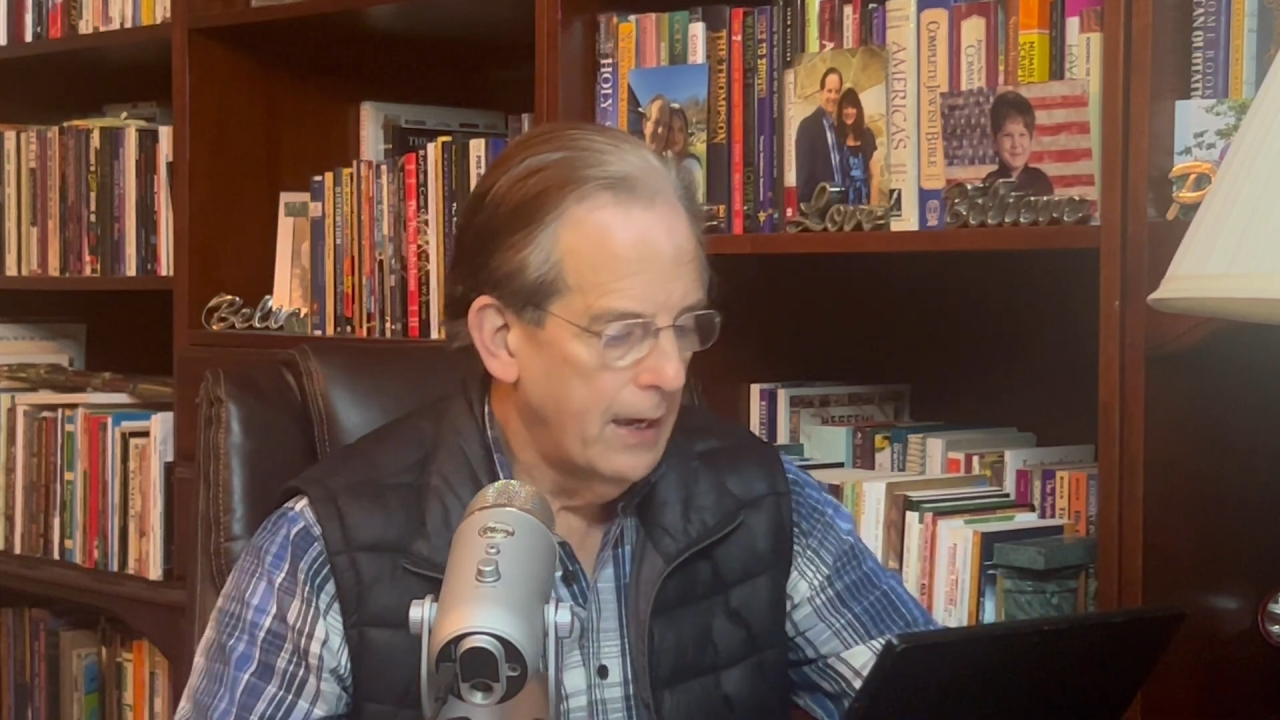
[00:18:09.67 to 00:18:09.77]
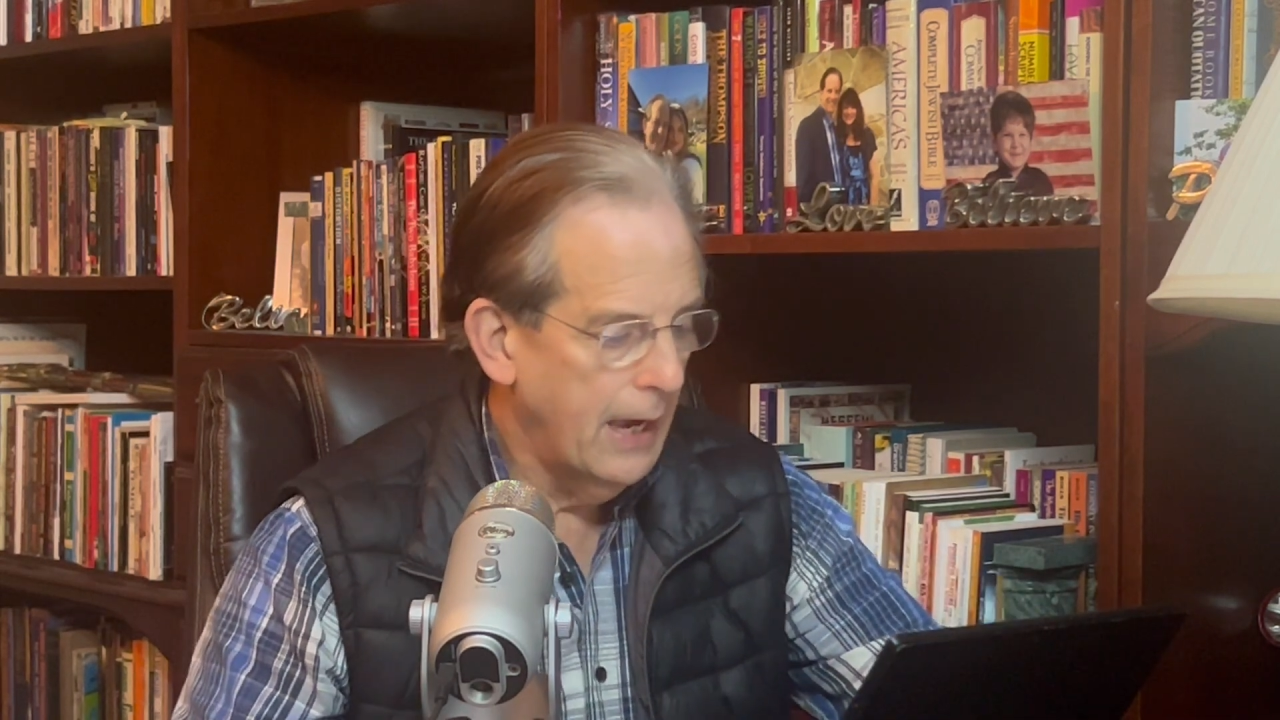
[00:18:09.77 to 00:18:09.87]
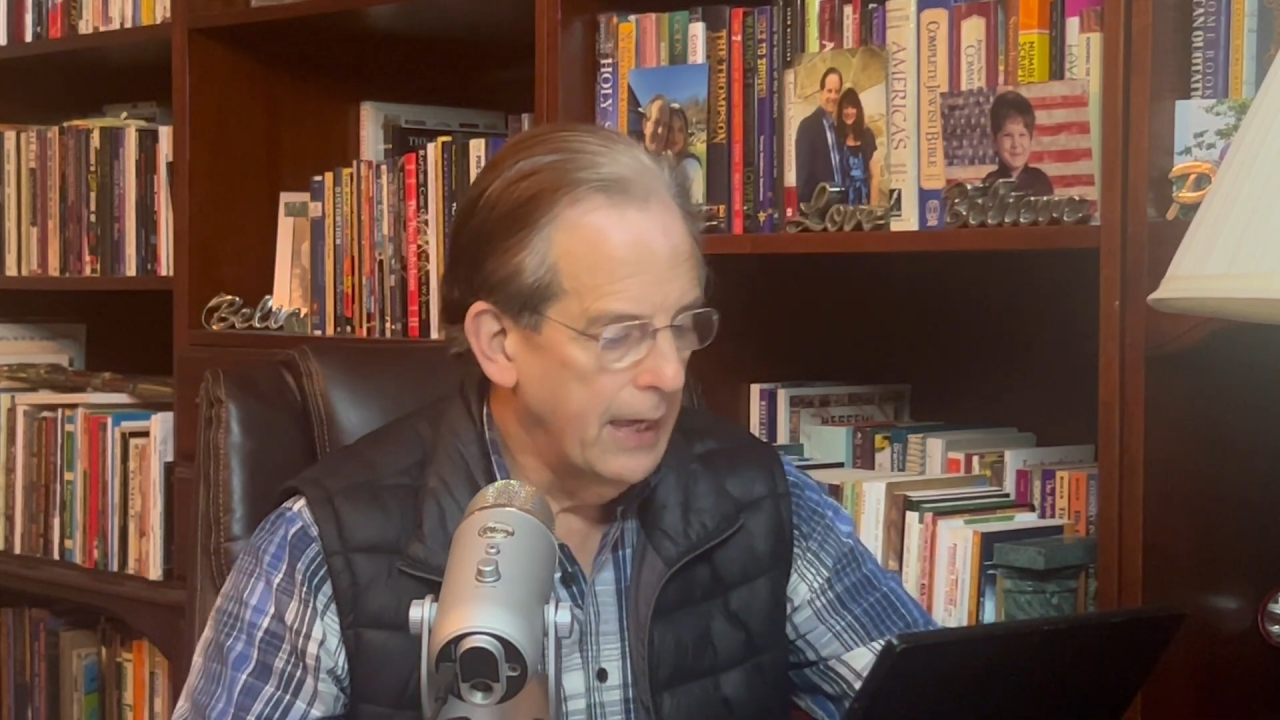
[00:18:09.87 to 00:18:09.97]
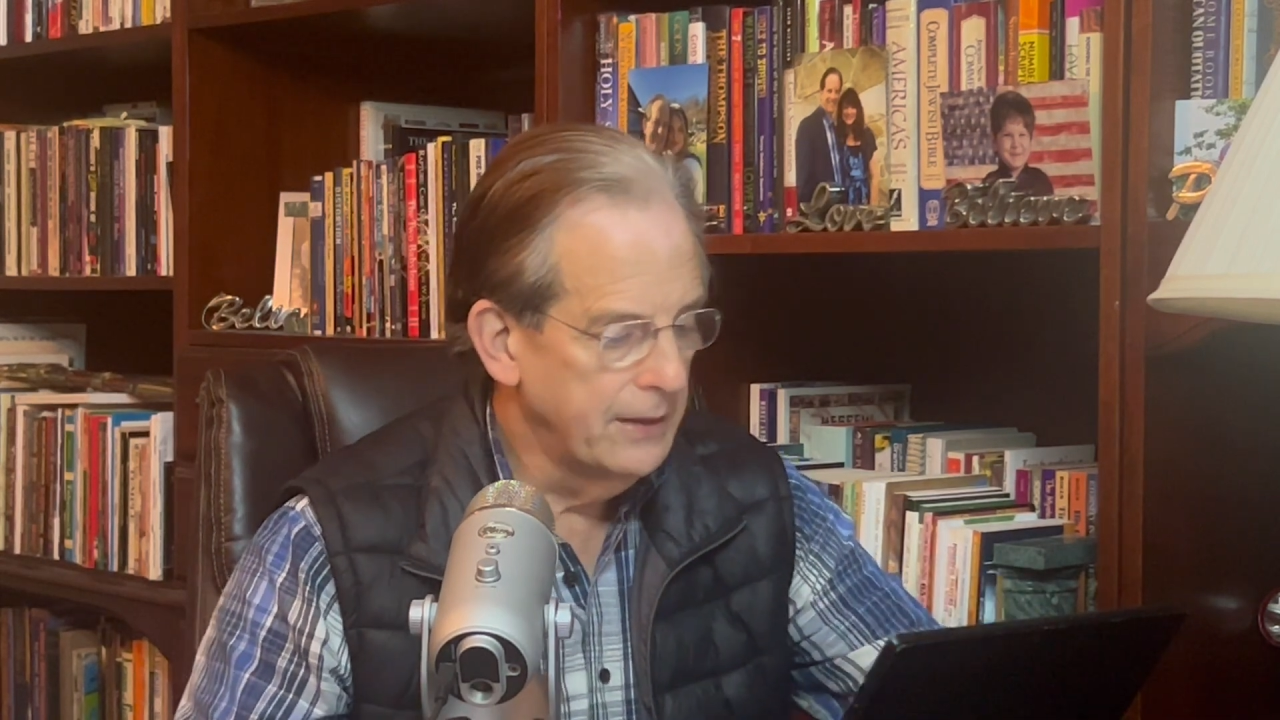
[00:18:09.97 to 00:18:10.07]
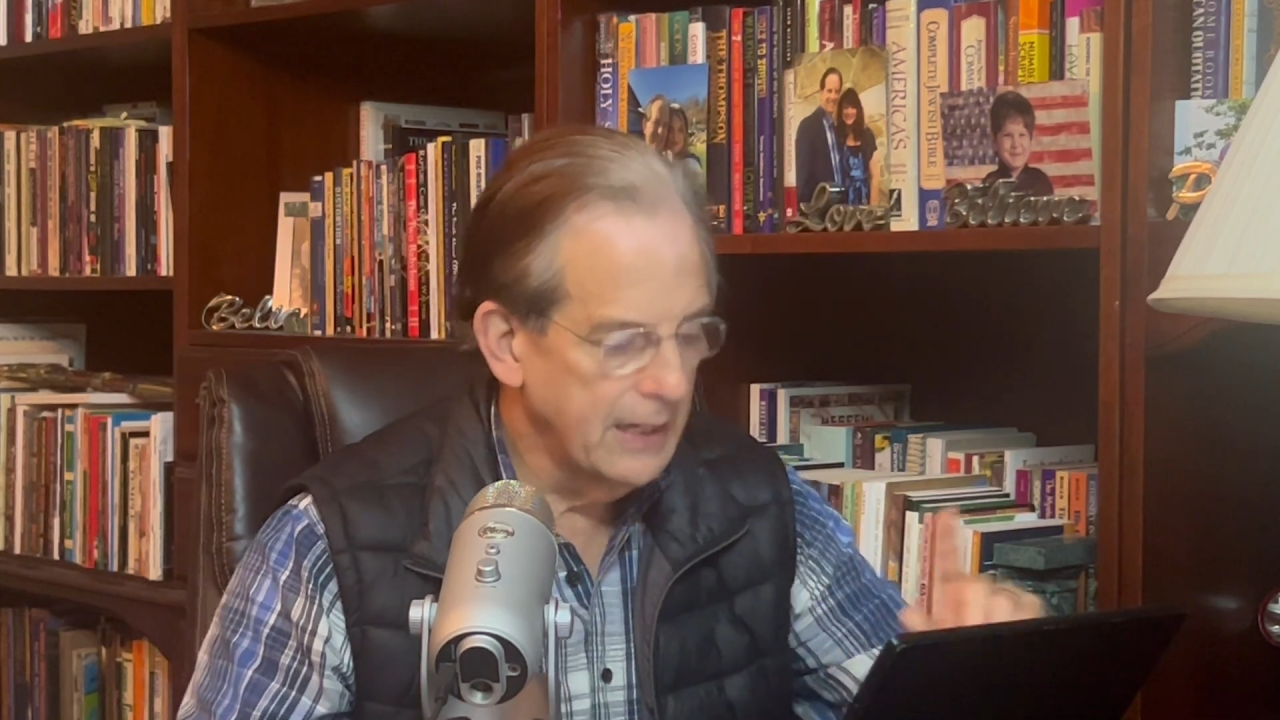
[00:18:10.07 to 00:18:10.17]

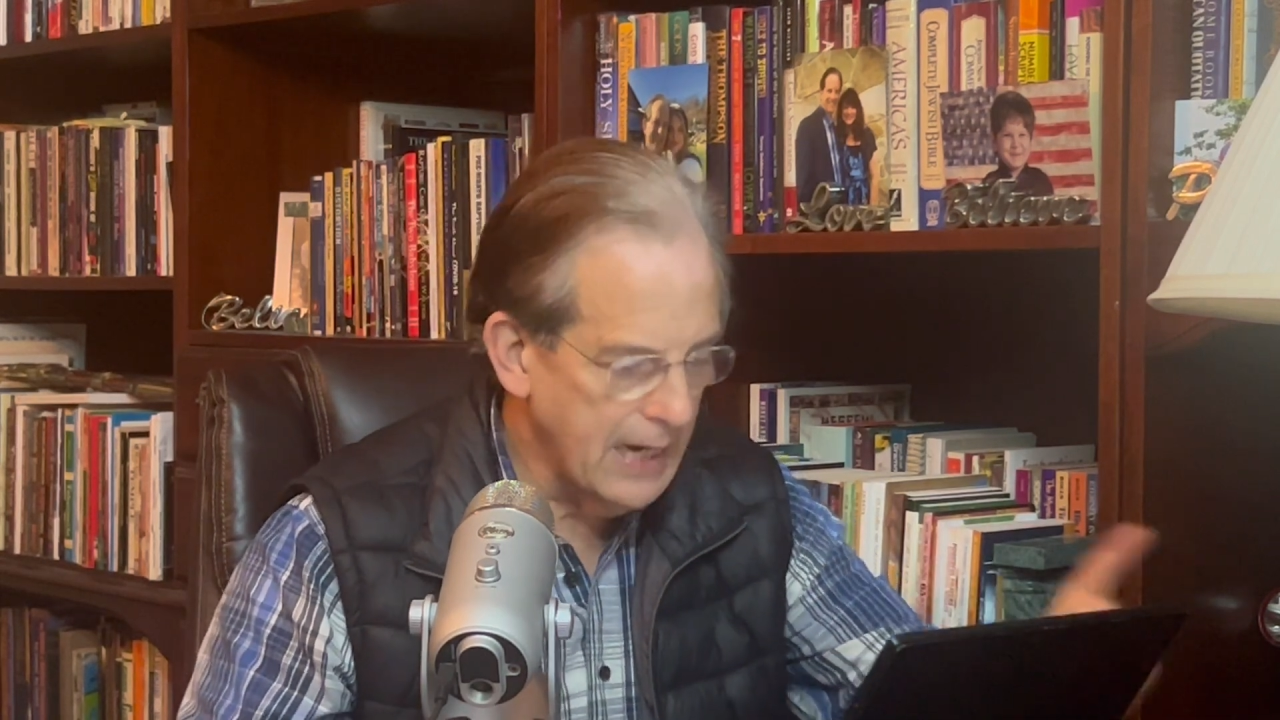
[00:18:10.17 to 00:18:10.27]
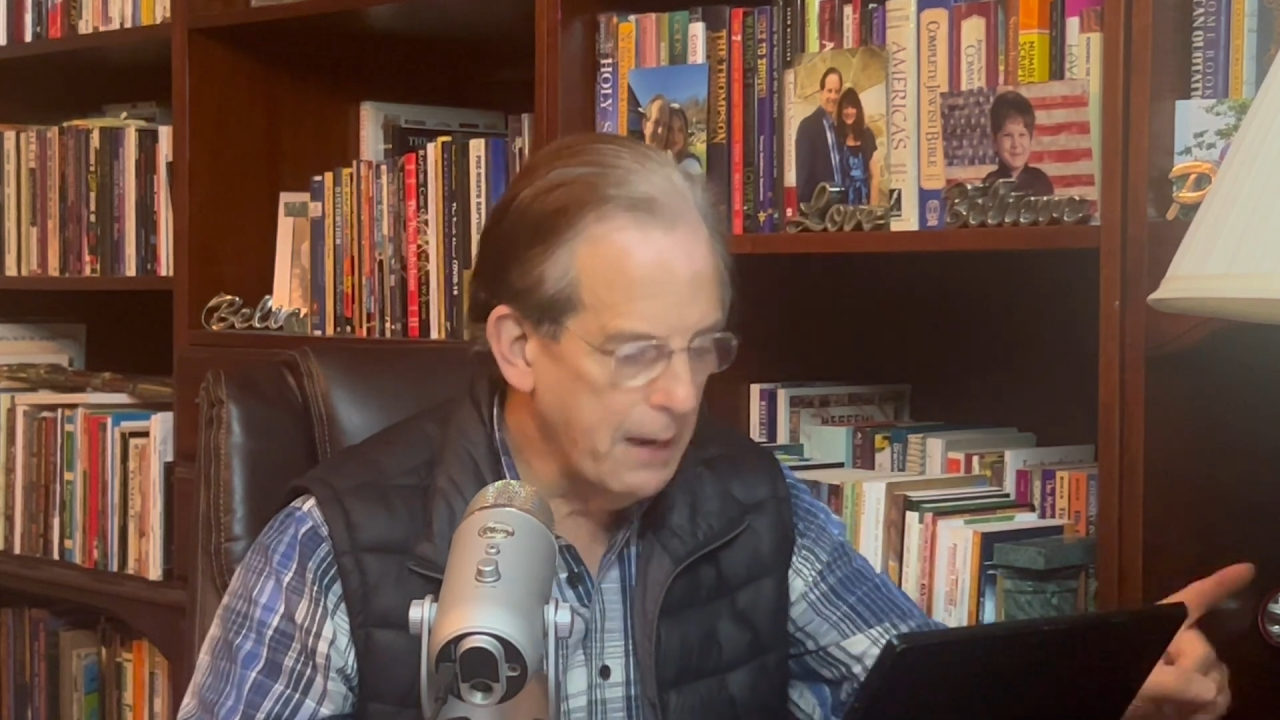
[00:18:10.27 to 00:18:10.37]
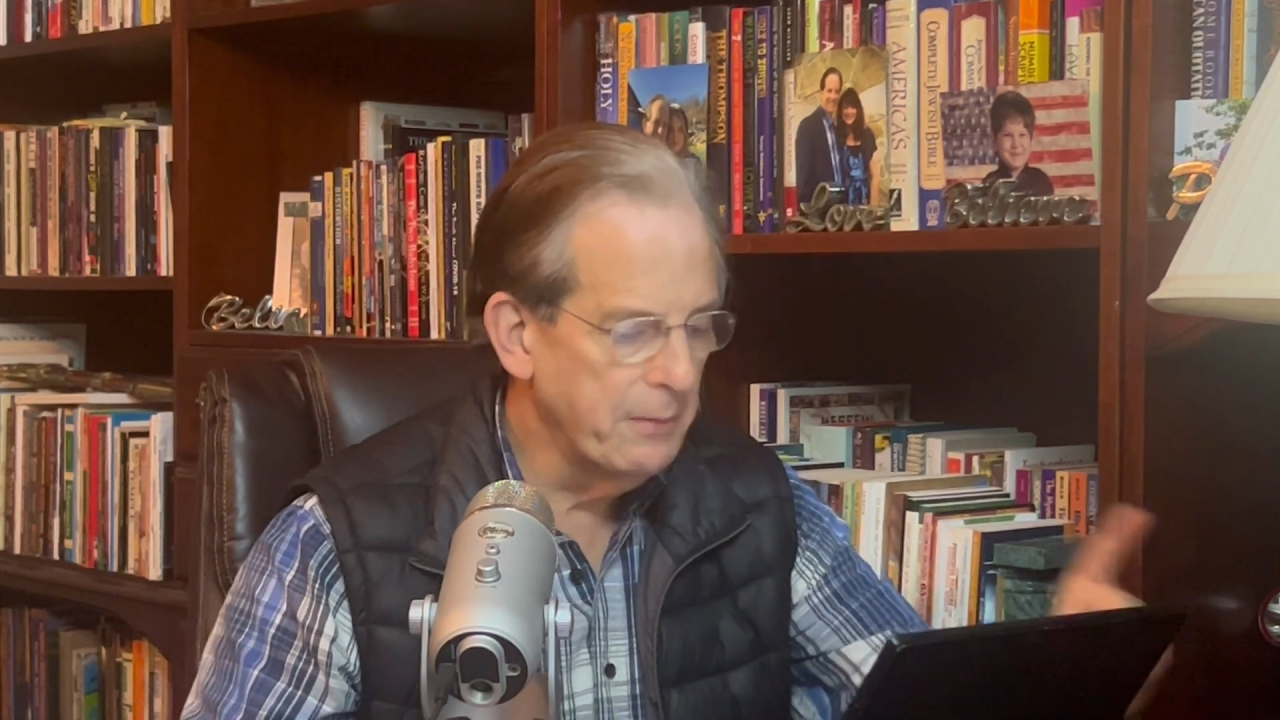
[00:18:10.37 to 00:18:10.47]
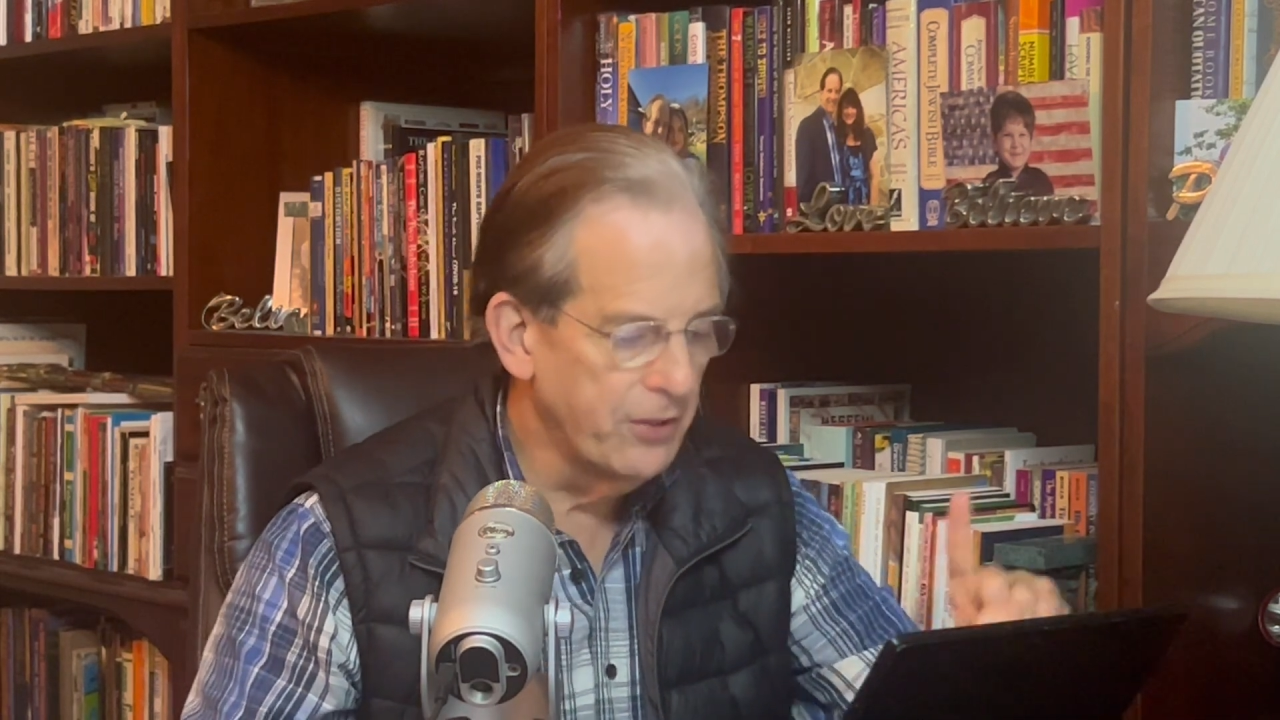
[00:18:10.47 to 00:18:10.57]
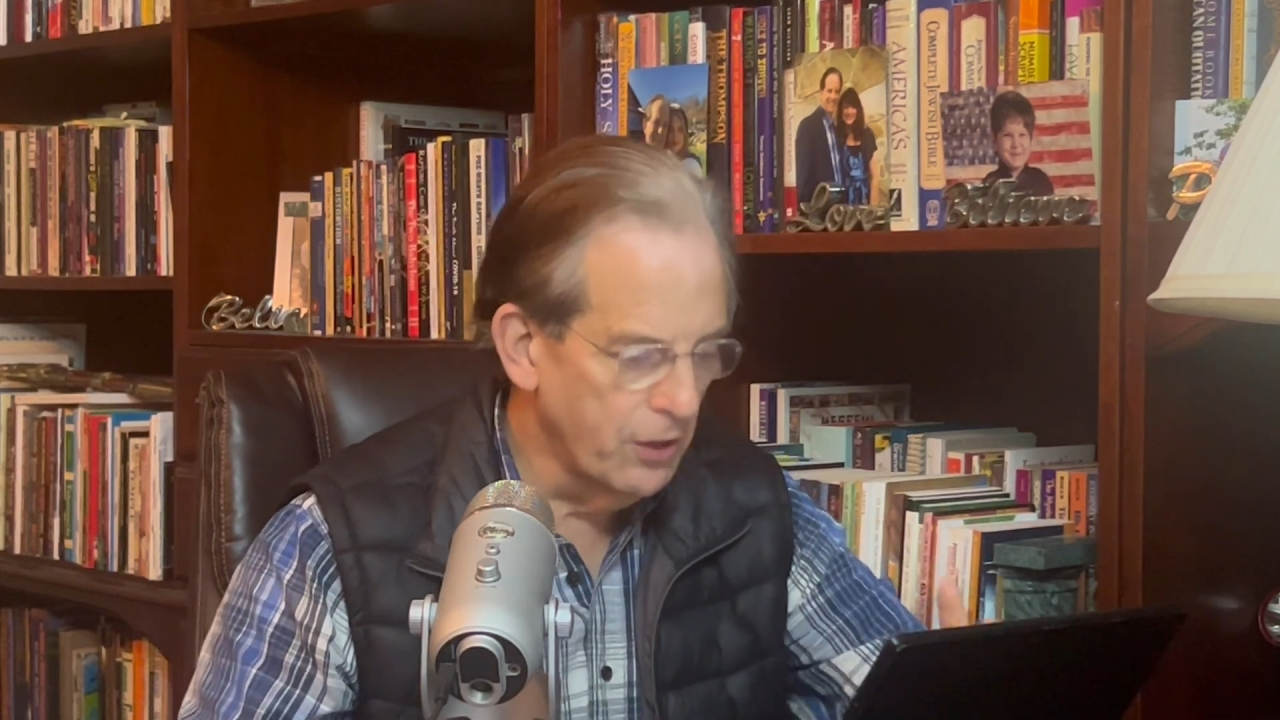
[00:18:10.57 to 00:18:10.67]
And the name of the